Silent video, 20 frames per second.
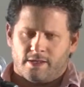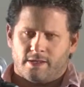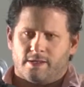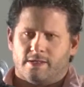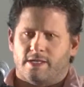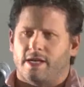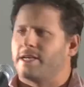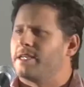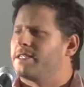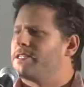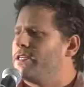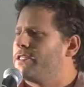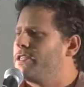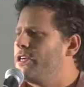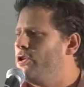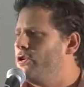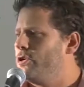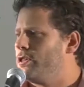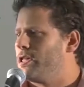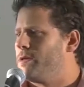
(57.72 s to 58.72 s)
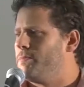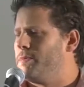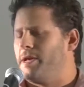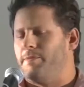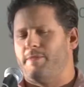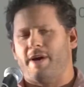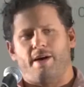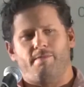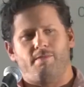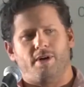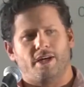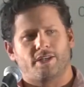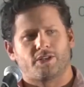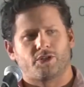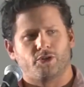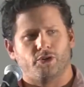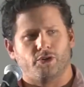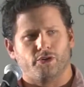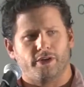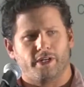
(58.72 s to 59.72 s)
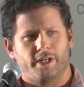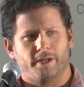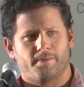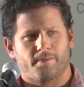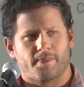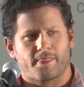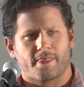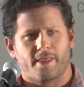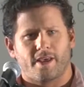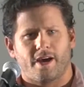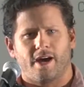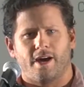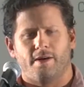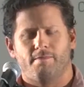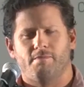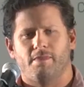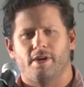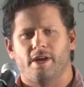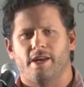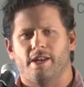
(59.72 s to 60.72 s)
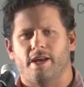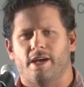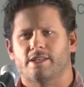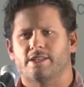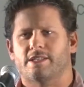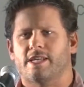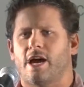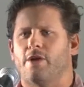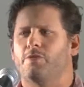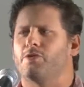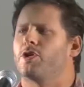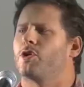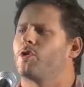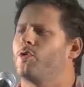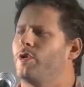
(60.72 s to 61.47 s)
So I guess I'll tell you a little bit about my story. Um, and I'll start with a